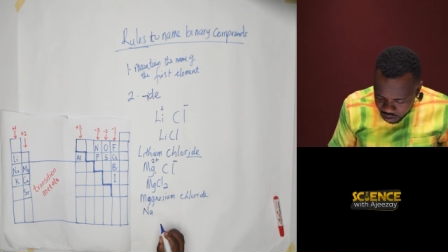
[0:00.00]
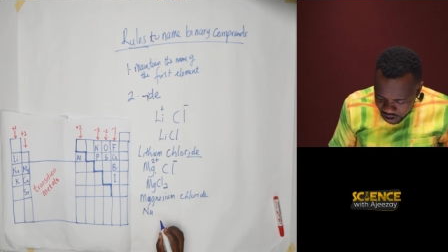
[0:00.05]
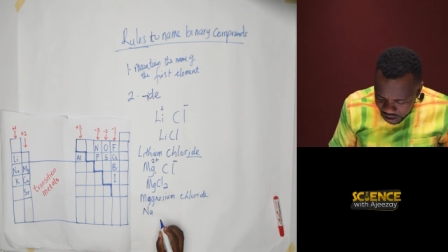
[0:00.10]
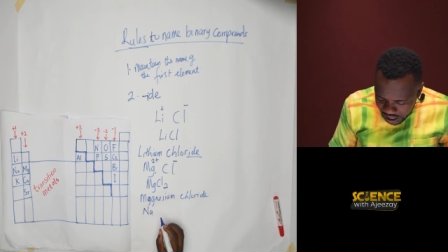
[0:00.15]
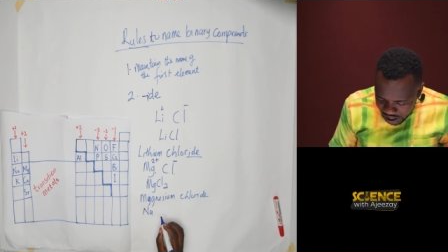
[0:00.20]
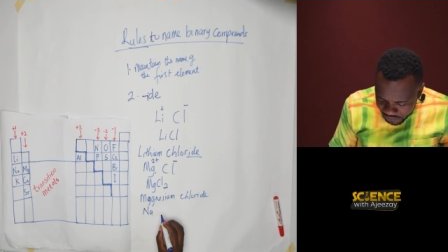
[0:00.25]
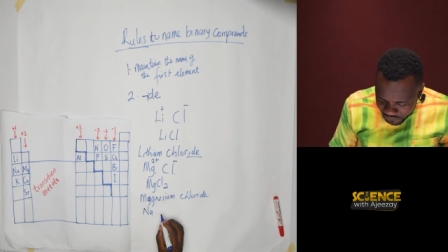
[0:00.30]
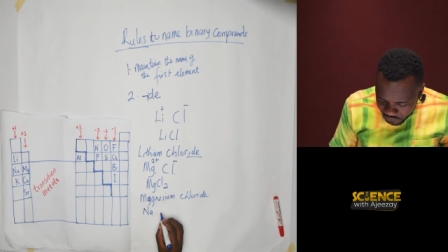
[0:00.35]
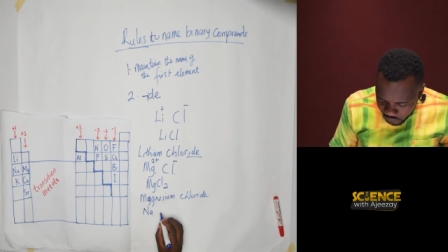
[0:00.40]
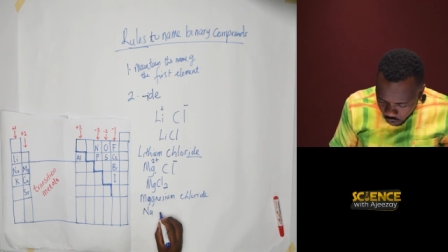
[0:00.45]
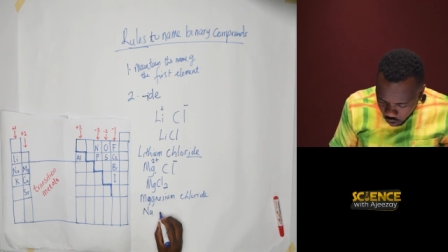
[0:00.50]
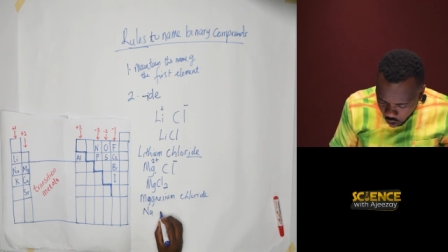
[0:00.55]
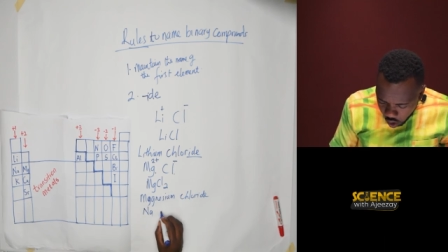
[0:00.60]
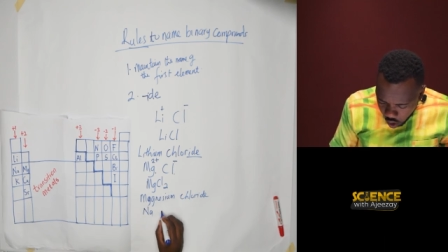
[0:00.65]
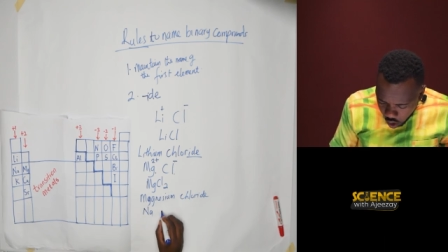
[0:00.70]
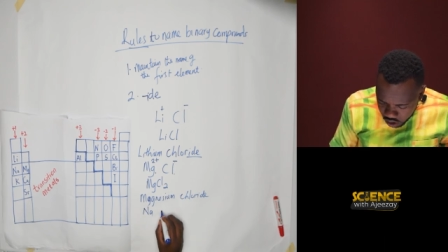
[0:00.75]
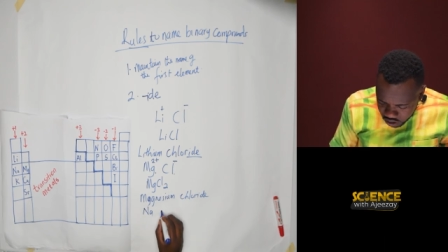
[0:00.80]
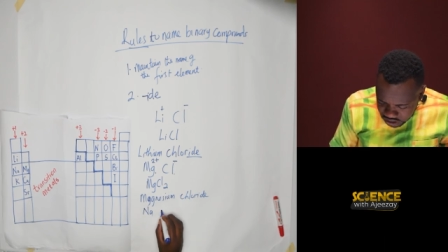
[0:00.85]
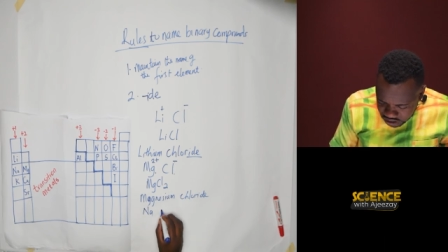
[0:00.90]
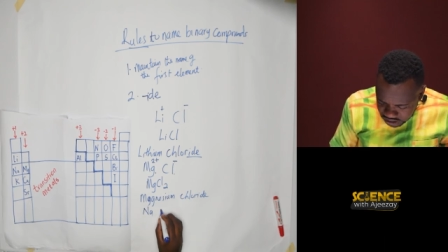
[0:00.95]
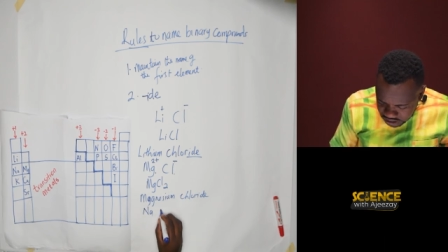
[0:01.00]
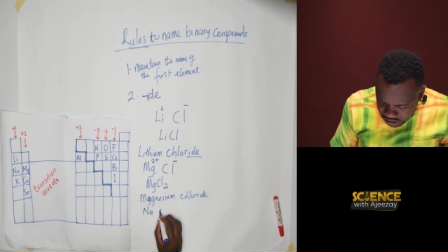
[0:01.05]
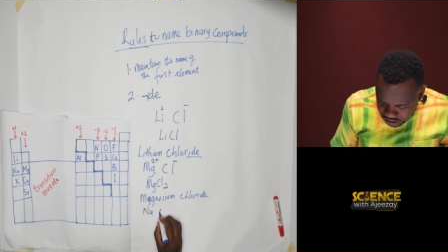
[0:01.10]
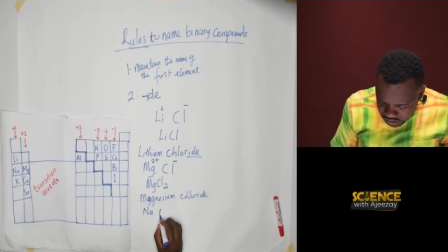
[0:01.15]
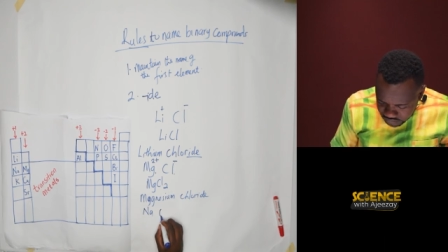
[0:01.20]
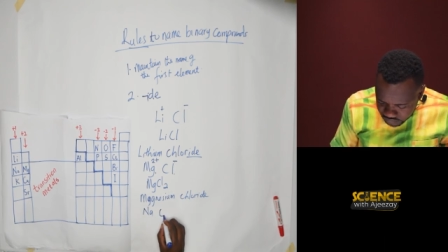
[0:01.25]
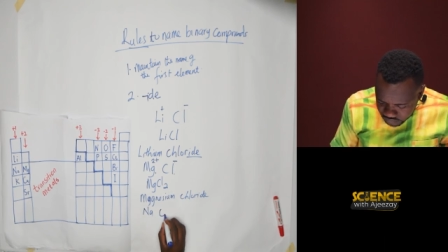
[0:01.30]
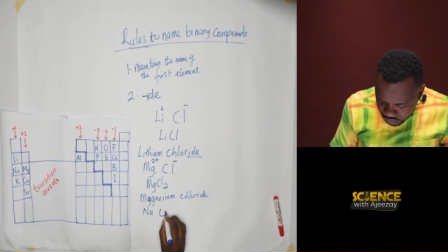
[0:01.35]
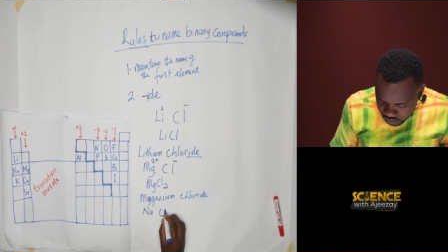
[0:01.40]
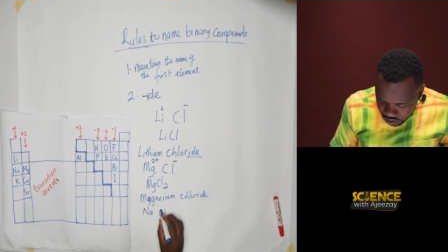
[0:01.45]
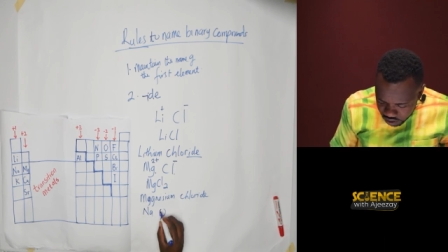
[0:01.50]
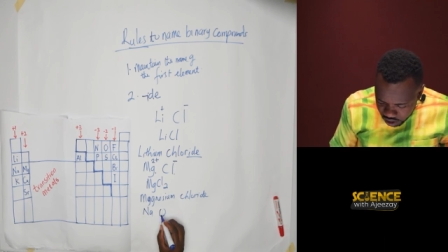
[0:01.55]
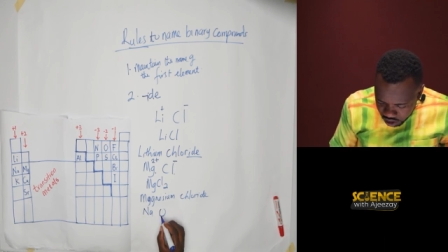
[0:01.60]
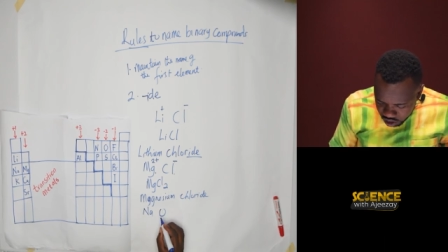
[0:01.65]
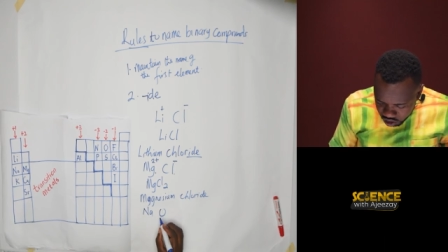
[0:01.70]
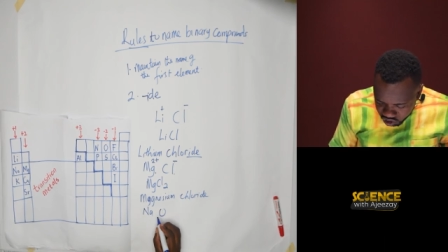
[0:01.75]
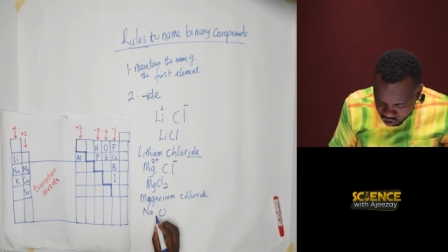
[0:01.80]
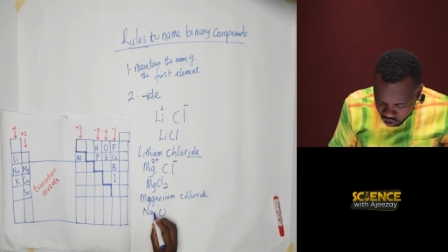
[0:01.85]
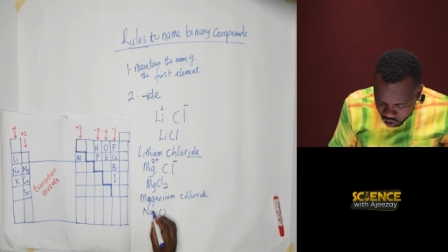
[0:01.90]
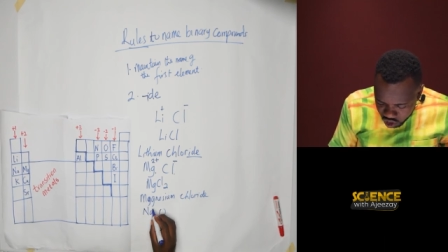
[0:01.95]
we have oxygen.
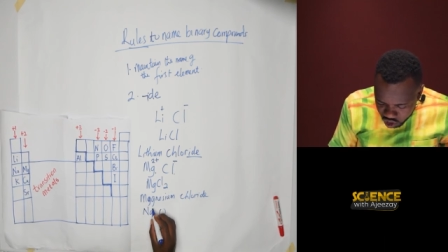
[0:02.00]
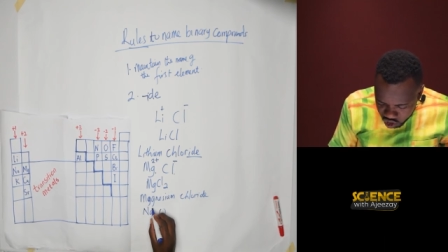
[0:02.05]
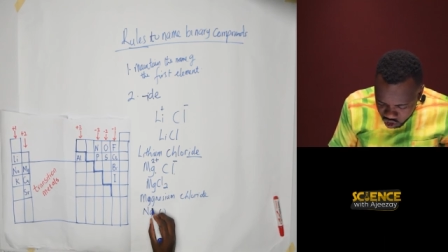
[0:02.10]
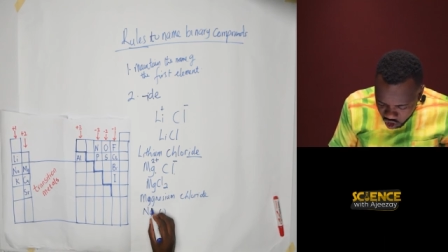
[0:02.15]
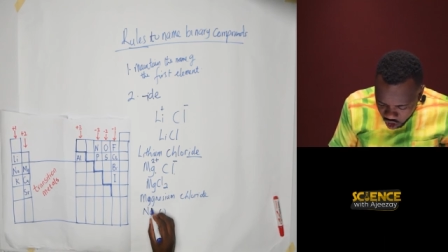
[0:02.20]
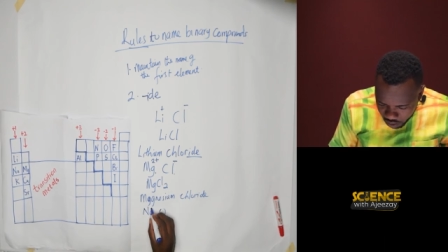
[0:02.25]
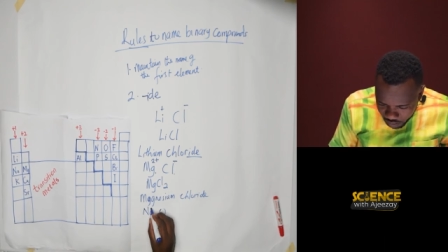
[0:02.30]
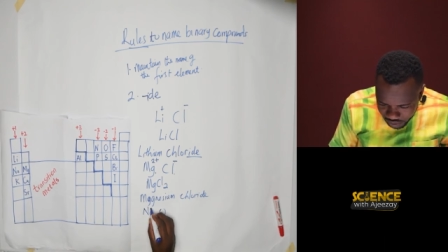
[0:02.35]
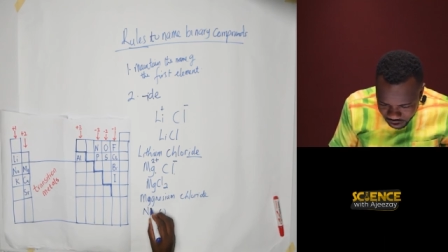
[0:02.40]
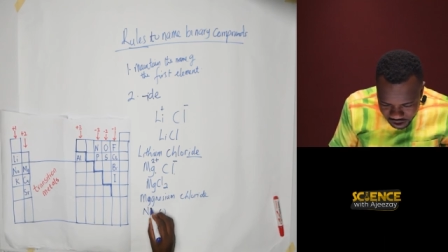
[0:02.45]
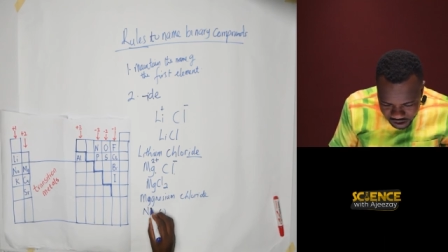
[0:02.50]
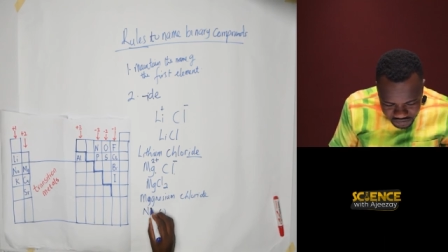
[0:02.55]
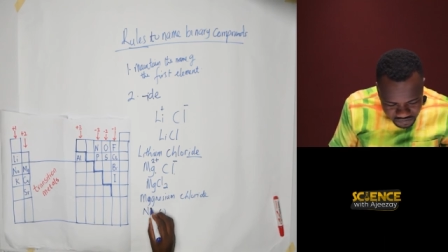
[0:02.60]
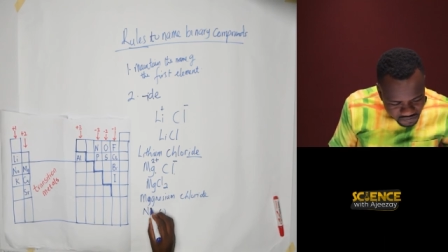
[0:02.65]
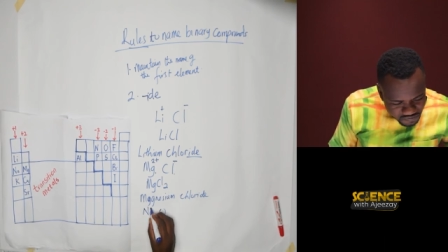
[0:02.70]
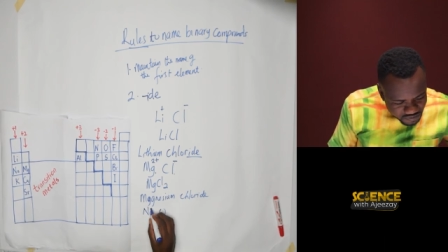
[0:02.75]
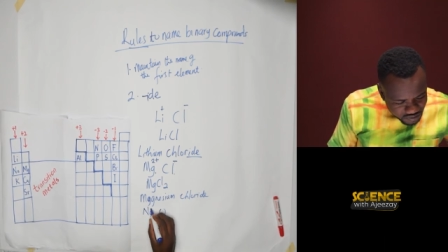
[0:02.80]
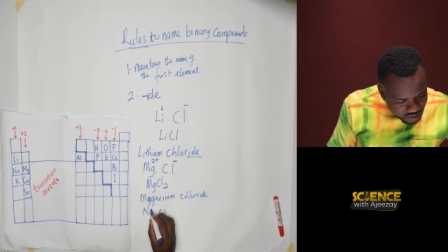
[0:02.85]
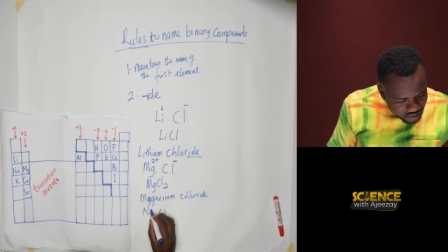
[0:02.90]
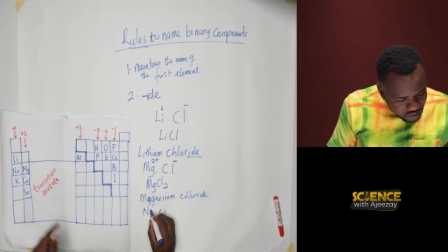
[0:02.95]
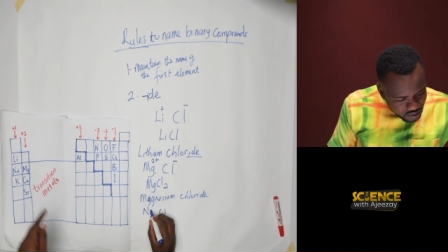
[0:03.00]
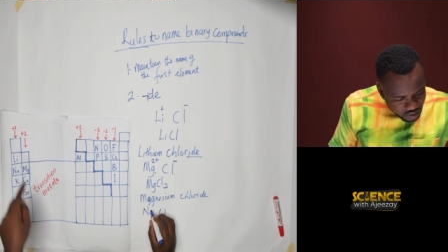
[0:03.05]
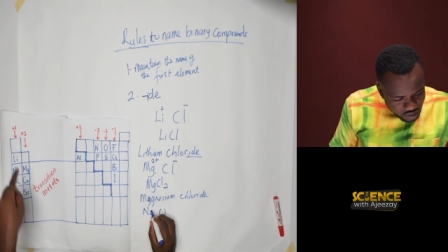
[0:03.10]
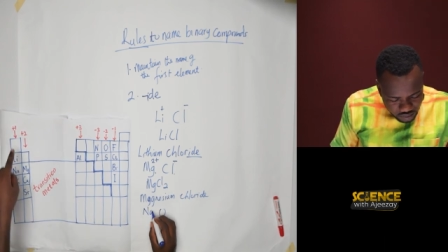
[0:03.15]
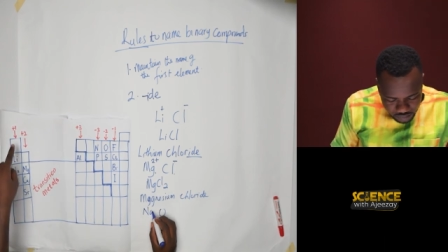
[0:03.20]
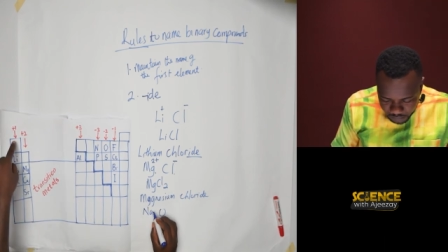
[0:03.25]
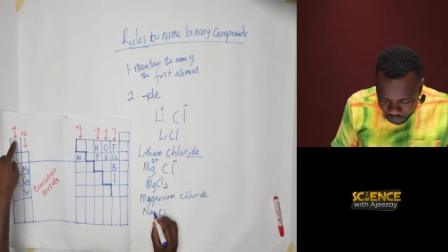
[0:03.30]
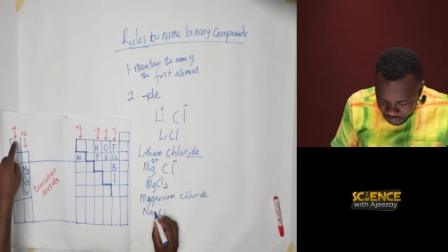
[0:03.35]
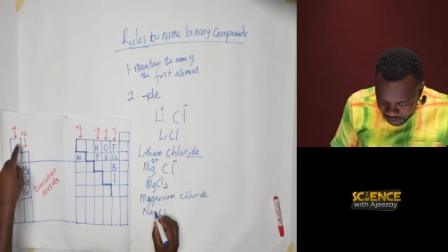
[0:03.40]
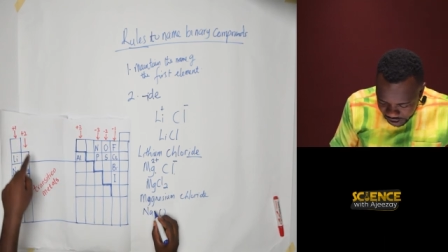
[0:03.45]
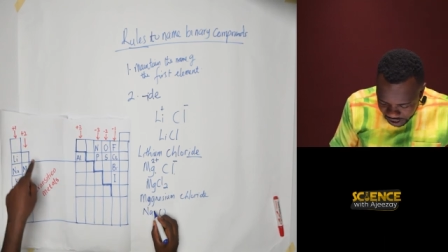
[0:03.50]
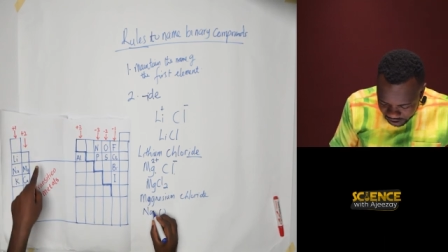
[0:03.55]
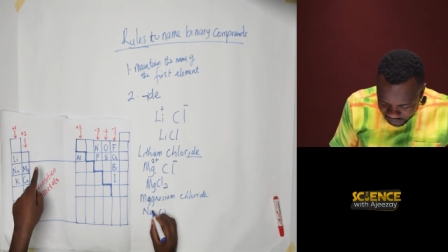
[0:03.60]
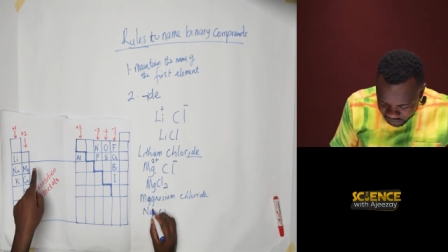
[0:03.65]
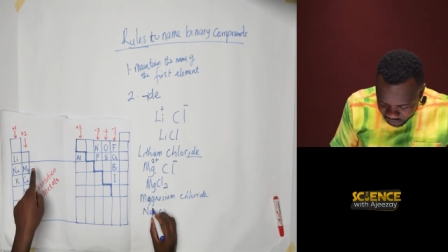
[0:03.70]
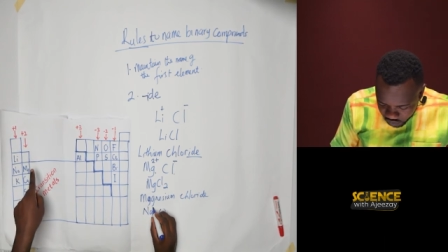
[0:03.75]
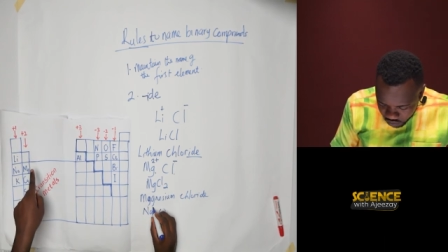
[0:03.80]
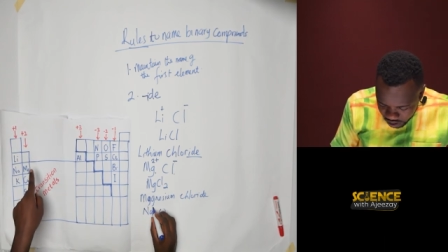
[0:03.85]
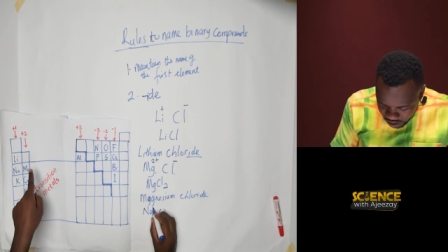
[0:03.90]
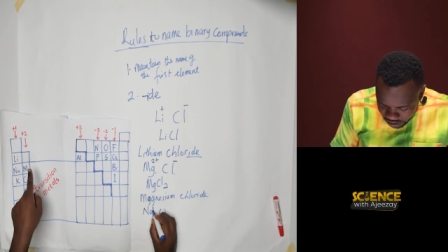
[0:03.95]
Sodium is
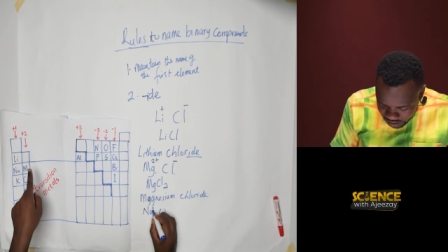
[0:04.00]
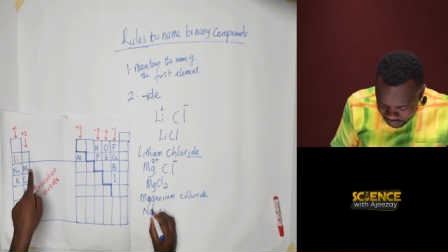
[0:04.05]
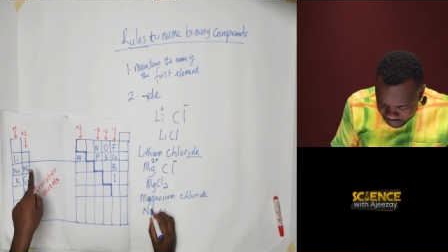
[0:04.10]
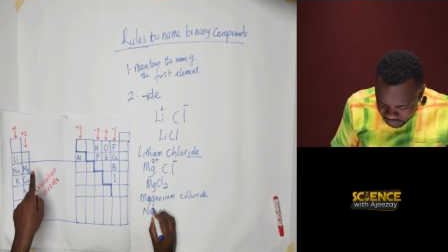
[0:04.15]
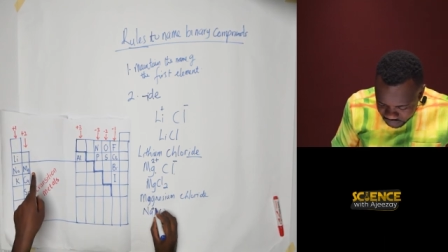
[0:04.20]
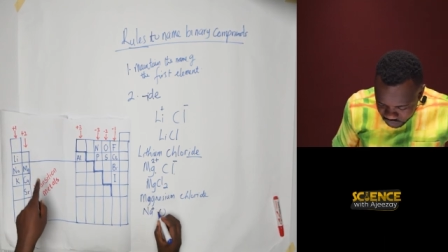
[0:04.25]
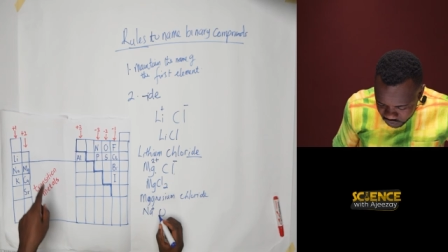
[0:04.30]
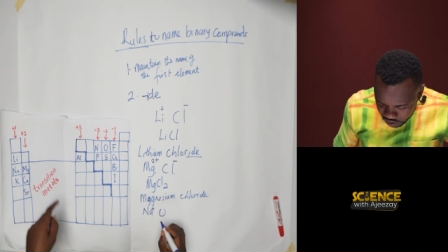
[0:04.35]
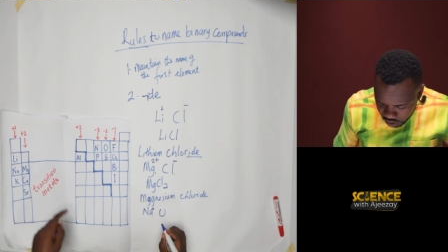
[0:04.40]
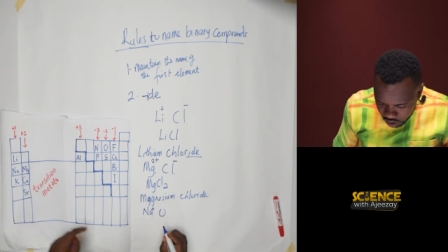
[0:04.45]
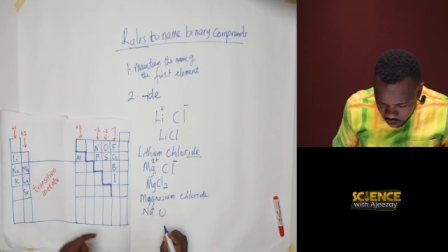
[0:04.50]
plus 1,